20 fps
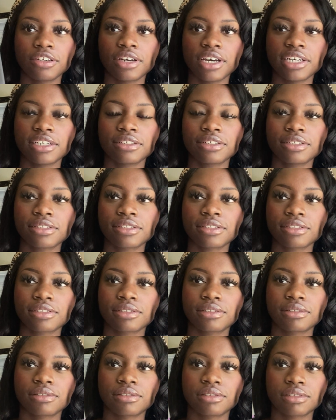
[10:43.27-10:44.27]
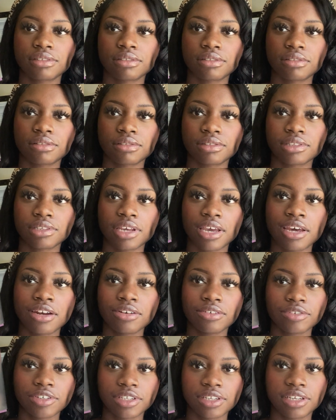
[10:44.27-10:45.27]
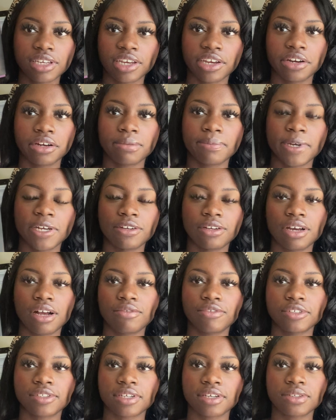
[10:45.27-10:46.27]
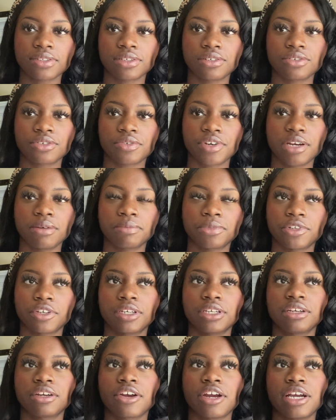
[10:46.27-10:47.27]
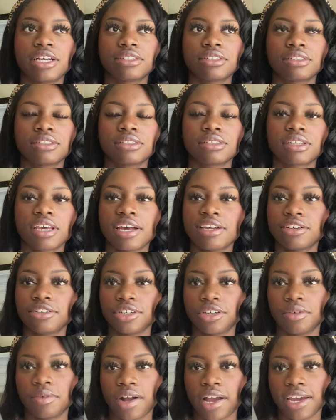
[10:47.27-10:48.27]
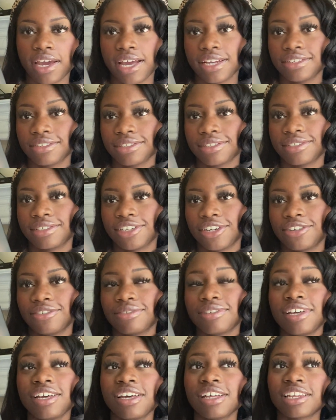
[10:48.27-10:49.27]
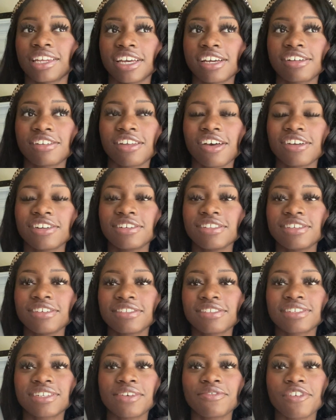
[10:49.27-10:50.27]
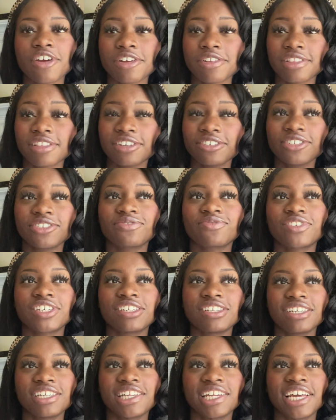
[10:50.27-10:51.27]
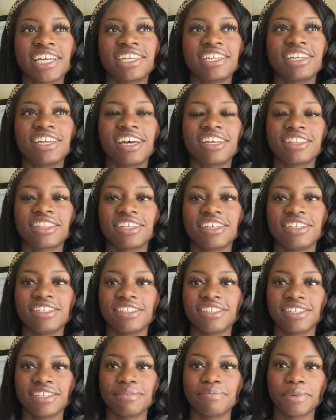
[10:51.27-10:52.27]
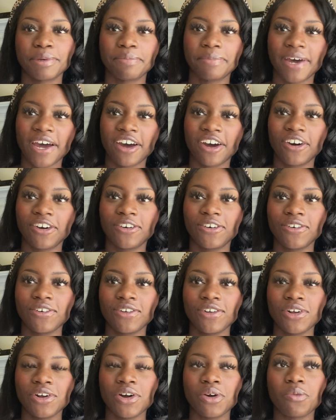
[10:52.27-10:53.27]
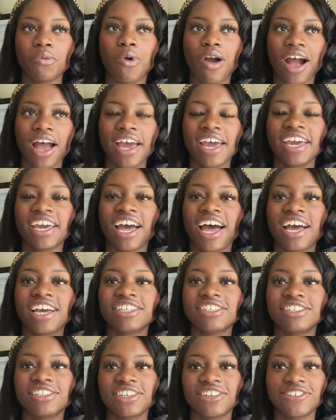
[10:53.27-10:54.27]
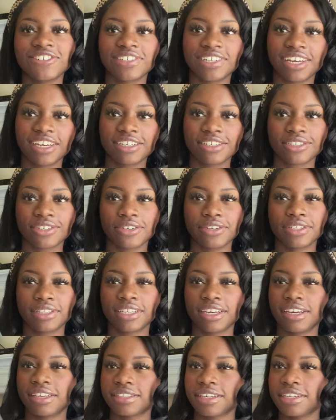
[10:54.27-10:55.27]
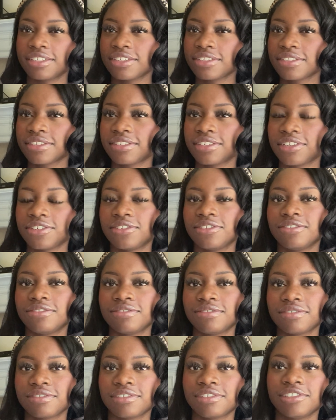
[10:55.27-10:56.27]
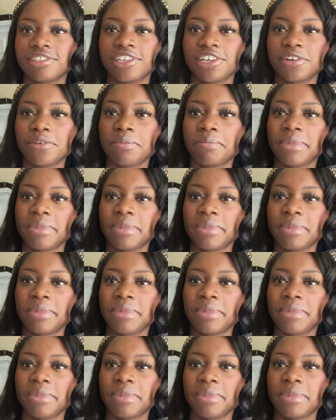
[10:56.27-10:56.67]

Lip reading: I don't really care about novels that center around plane crashes. I don't know why. I just don't. Like, a lot of this stuff, there's really like nothing deep about why I don't like certain things. I just don't, you know?